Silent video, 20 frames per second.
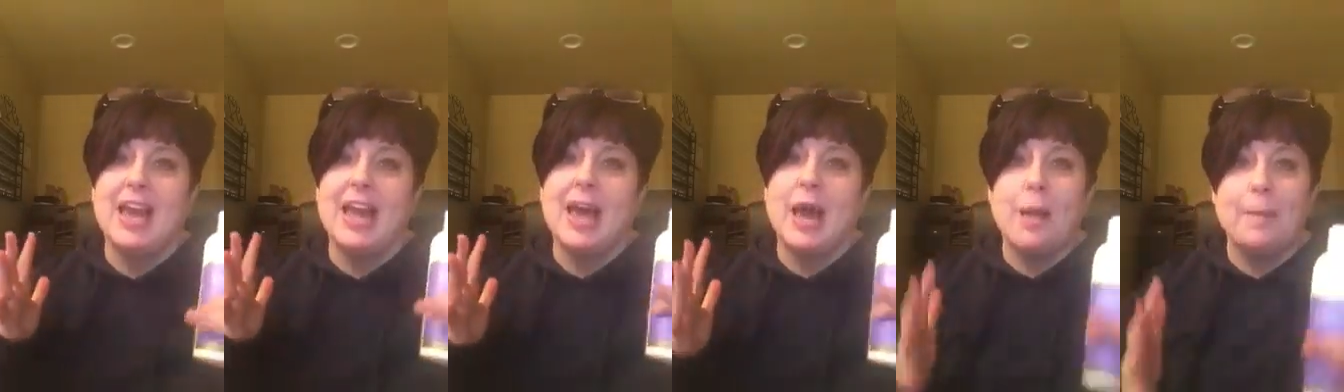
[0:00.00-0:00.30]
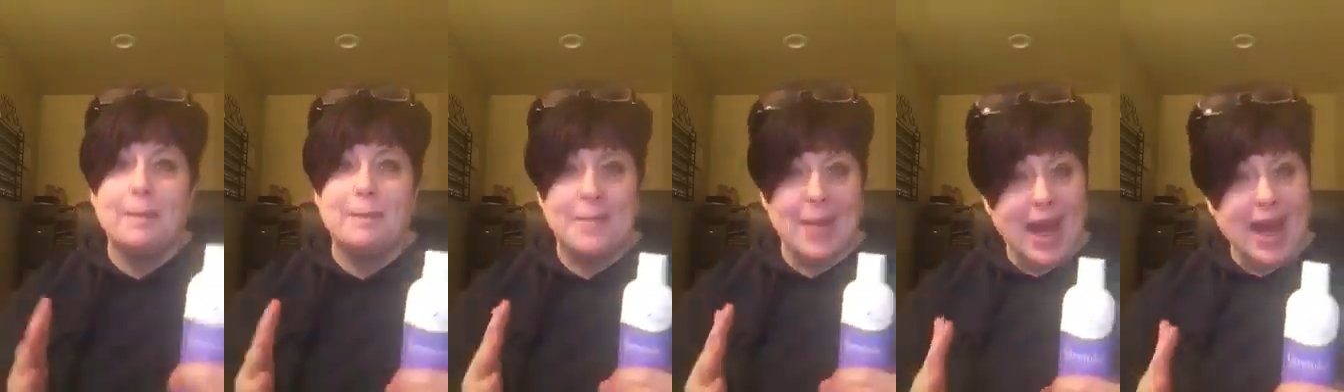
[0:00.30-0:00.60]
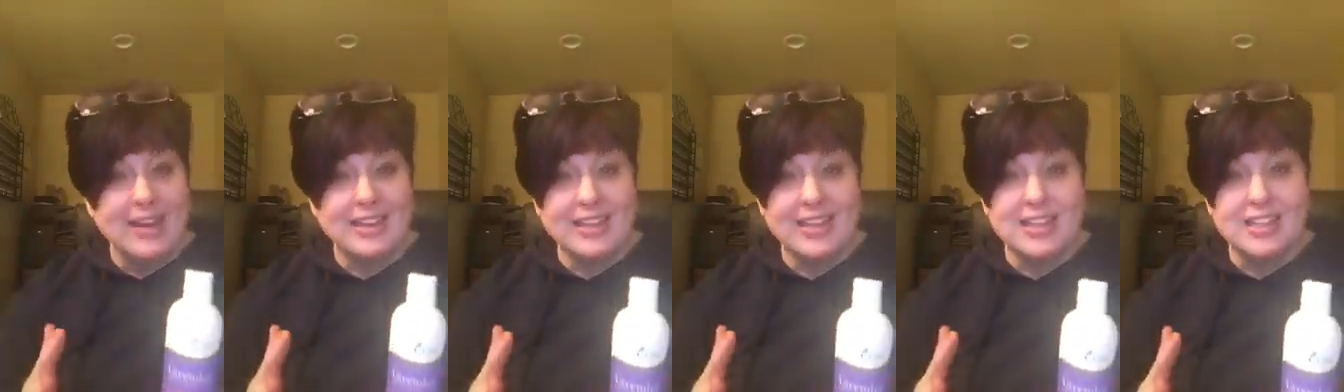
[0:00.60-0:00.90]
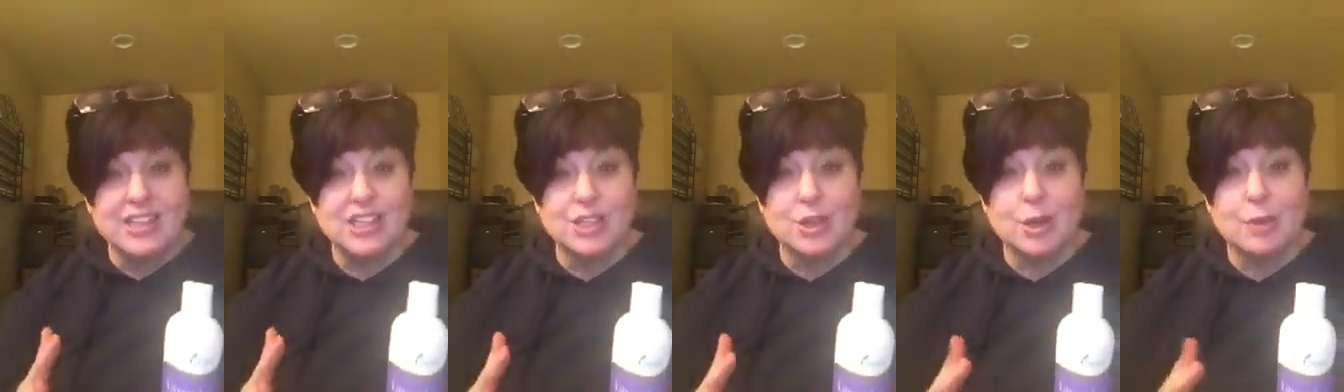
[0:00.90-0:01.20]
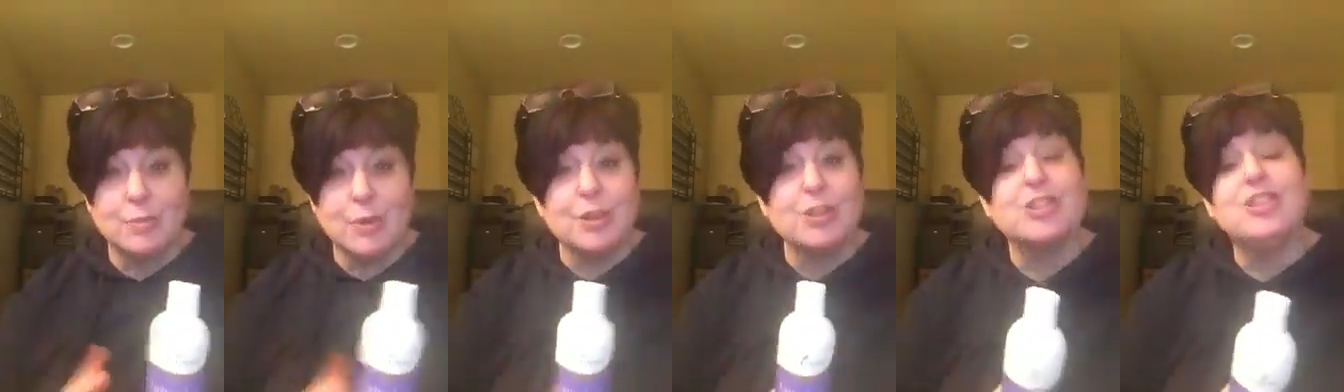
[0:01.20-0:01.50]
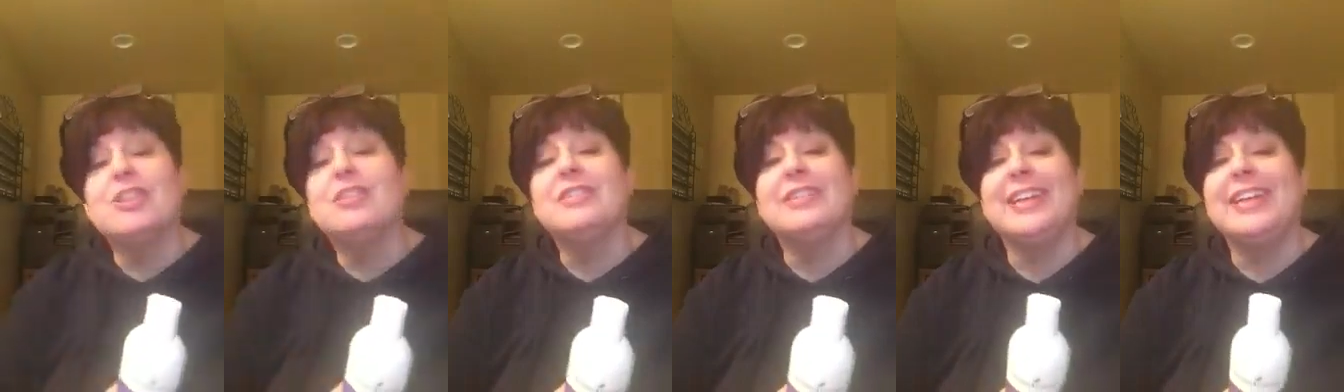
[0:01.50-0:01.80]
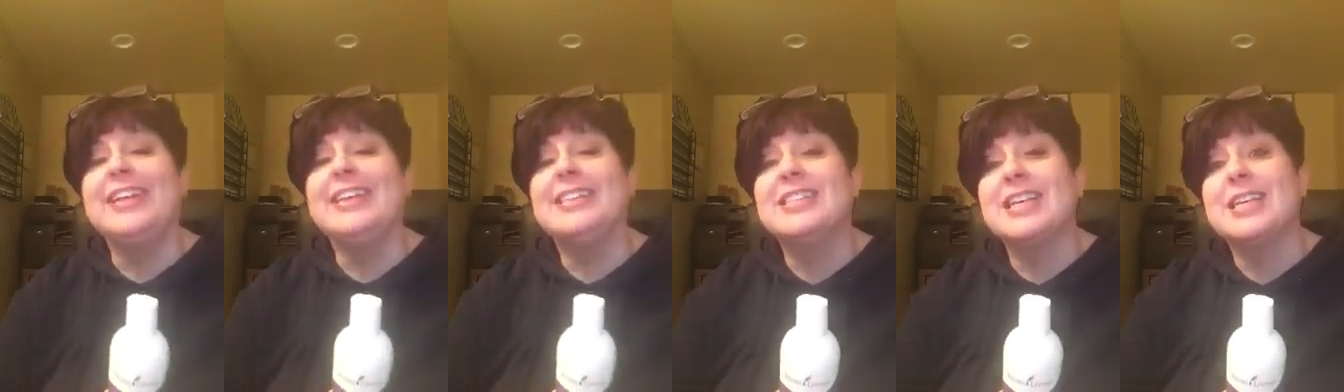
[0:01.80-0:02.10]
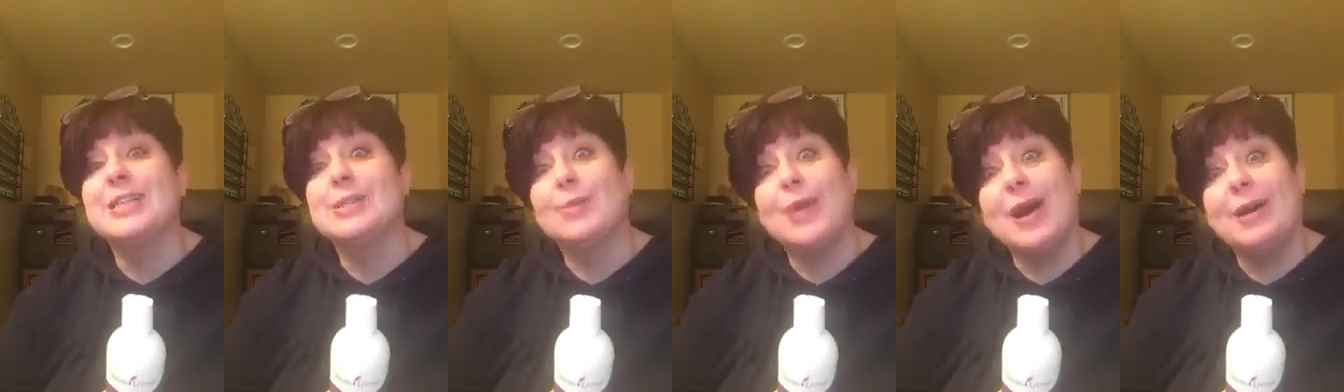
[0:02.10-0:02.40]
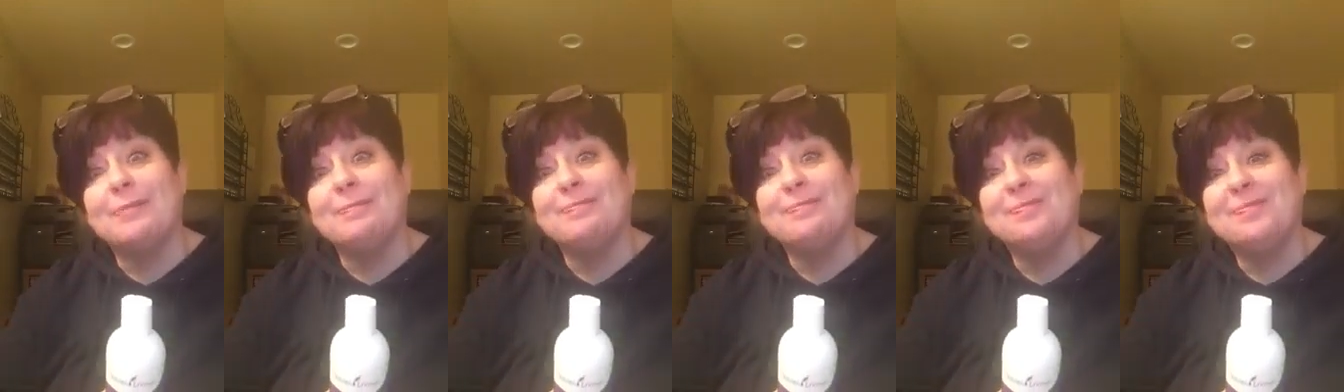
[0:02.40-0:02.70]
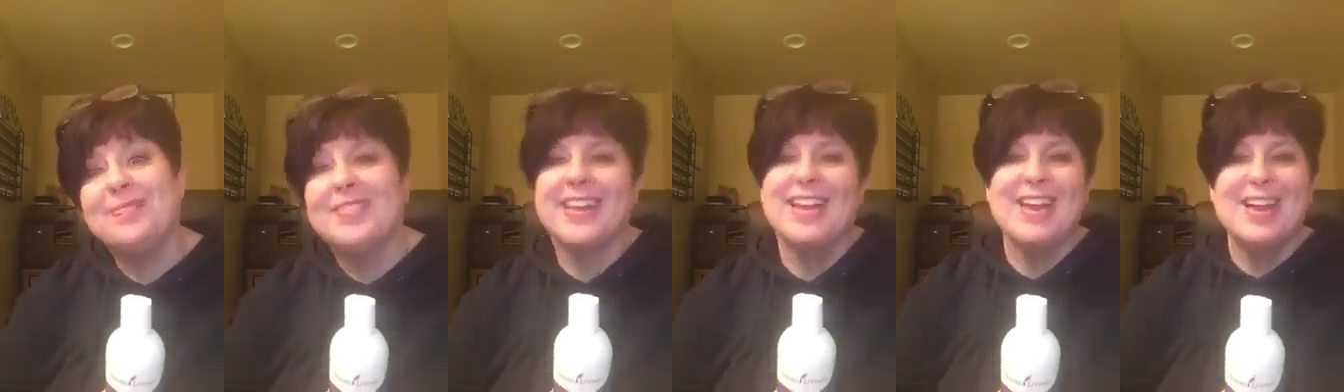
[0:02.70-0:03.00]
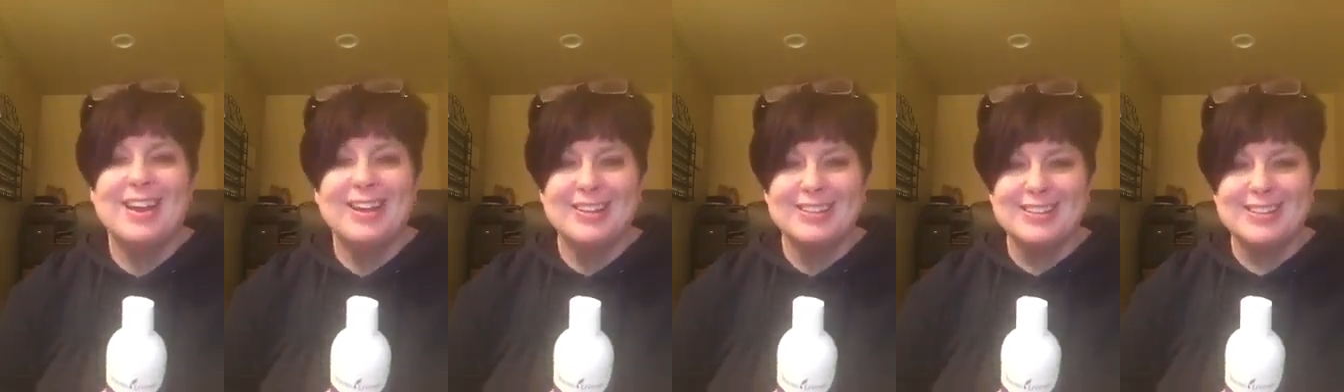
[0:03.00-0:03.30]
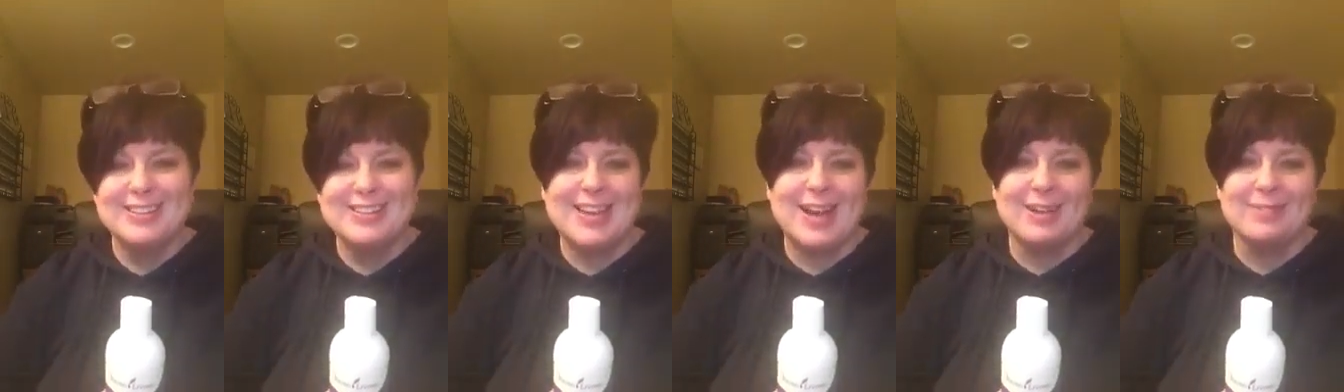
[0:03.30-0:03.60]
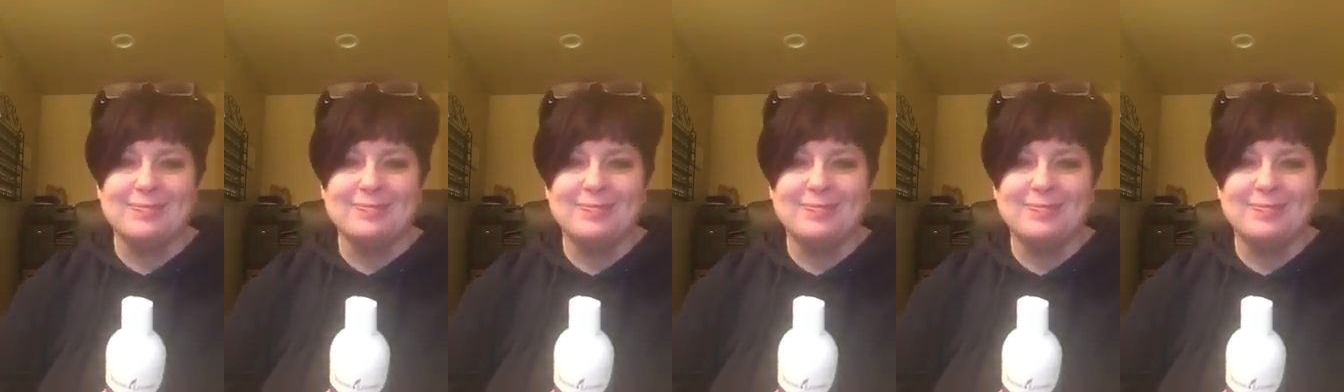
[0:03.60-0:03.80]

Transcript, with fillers: help balance your emotional needs as well. So